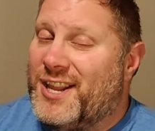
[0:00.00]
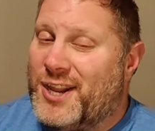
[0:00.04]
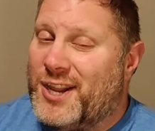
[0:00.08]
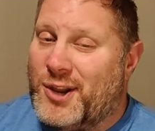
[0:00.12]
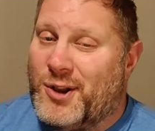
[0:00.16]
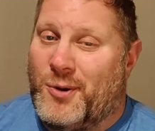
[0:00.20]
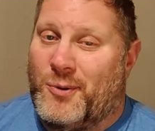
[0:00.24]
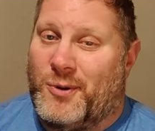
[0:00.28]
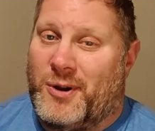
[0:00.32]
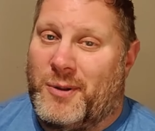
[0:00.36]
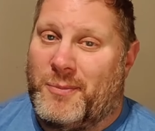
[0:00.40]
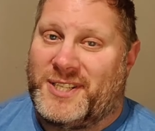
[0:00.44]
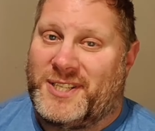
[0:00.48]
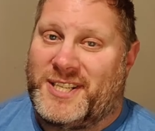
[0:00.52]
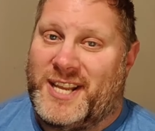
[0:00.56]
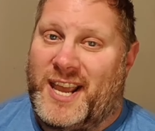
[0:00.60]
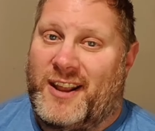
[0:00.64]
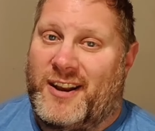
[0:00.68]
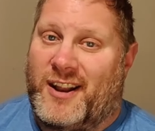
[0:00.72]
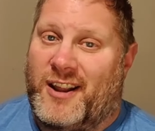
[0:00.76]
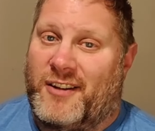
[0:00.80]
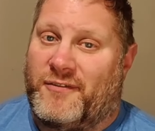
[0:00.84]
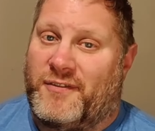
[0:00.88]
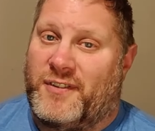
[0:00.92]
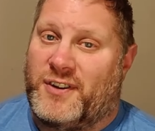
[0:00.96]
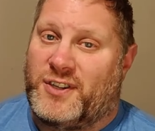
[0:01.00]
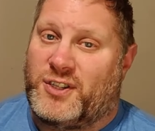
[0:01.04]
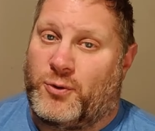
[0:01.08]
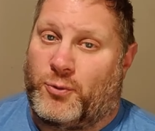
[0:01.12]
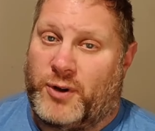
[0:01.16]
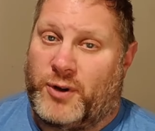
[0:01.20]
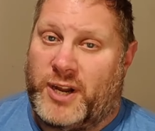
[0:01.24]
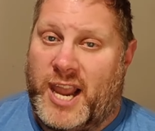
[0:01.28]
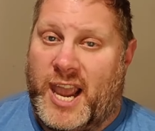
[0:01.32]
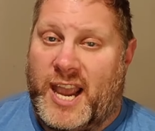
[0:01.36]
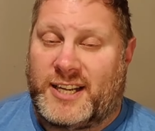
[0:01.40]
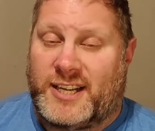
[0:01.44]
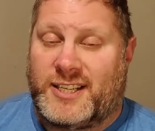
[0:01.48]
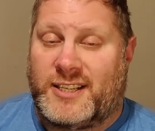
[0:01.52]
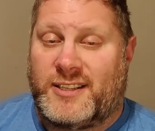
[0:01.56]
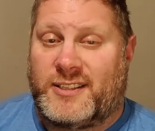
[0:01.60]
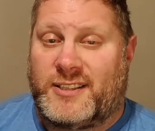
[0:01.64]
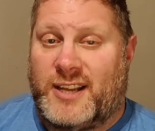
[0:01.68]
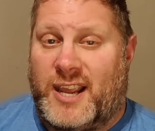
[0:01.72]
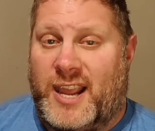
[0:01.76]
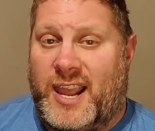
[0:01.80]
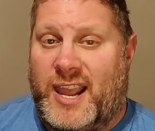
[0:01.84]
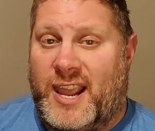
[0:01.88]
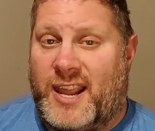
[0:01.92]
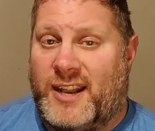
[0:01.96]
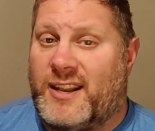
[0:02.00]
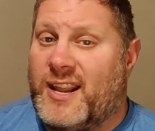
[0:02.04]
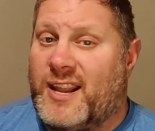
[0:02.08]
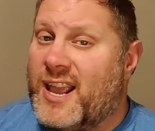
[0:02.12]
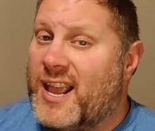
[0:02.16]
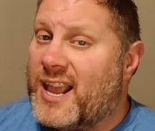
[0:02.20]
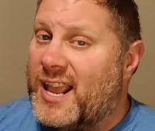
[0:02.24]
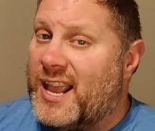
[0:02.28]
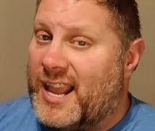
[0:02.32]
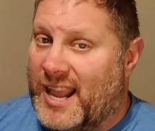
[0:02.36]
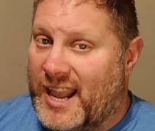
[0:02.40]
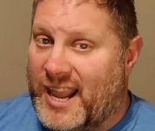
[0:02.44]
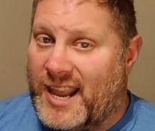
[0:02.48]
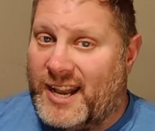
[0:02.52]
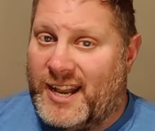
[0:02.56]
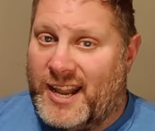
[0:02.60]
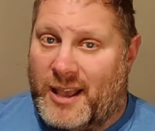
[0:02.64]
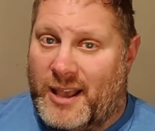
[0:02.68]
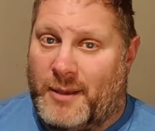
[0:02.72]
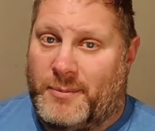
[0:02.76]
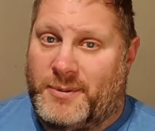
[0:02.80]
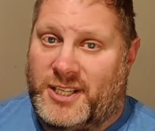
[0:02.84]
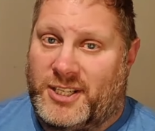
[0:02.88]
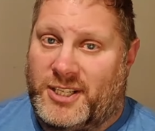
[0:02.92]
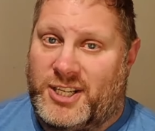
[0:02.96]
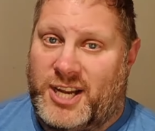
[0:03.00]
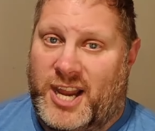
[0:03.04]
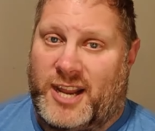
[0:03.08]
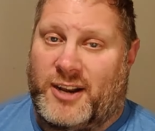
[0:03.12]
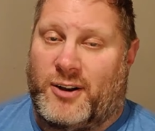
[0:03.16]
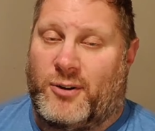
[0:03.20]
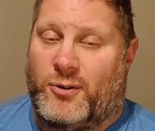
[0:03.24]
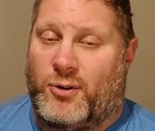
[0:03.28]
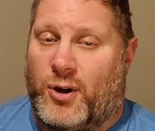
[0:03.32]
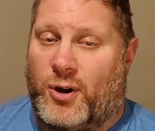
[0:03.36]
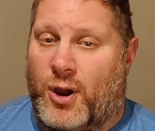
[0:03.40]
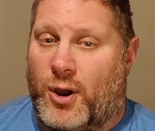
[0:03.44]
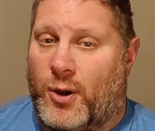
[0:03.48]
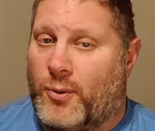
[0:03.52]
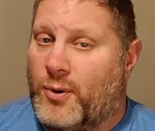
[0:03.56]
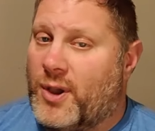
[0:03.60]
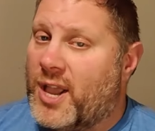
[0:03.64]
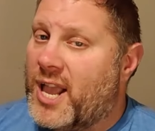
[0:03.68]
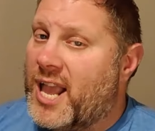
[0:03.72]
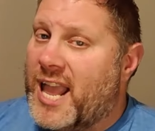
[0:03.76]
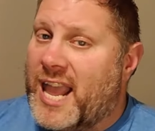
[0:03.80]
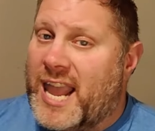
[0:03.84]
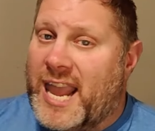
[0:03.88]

You don't want to miss out on future reactions. And it helps the channel grow.